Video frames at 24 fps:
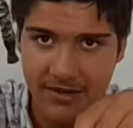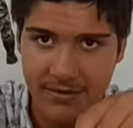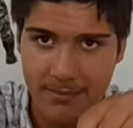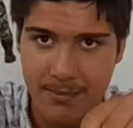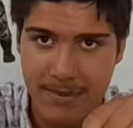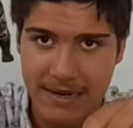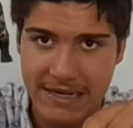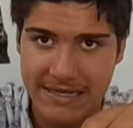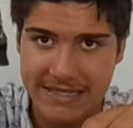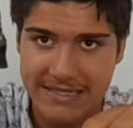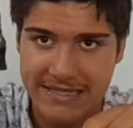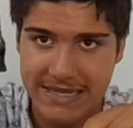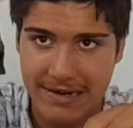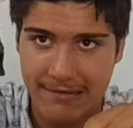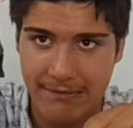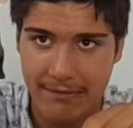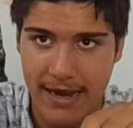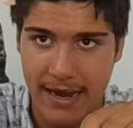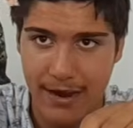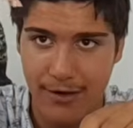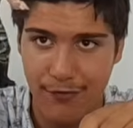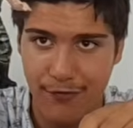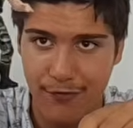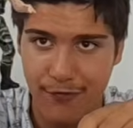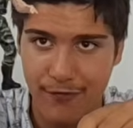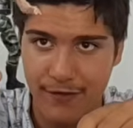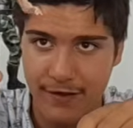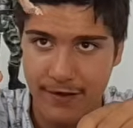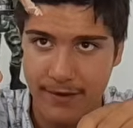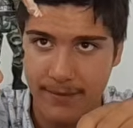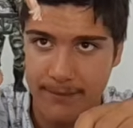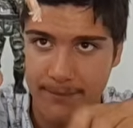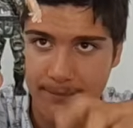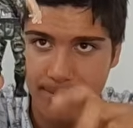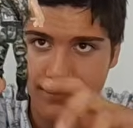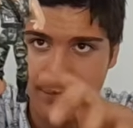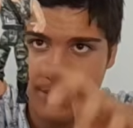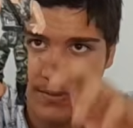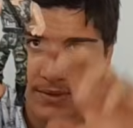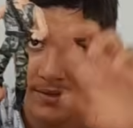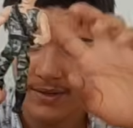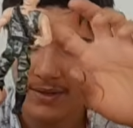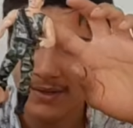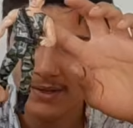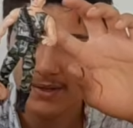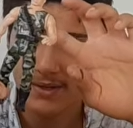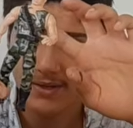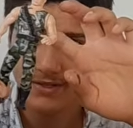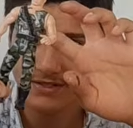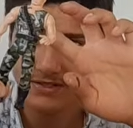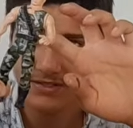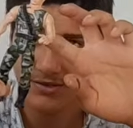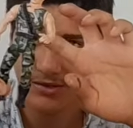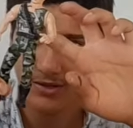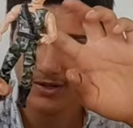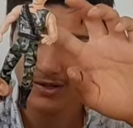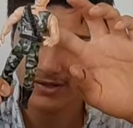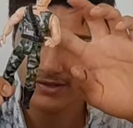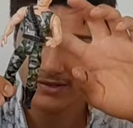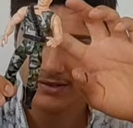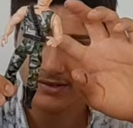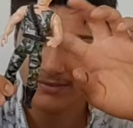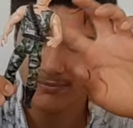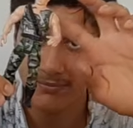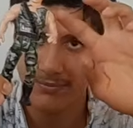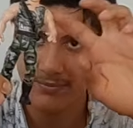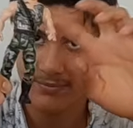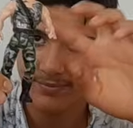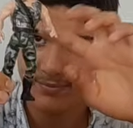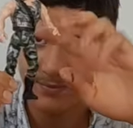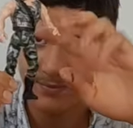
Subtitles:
of military outfit. He's got like a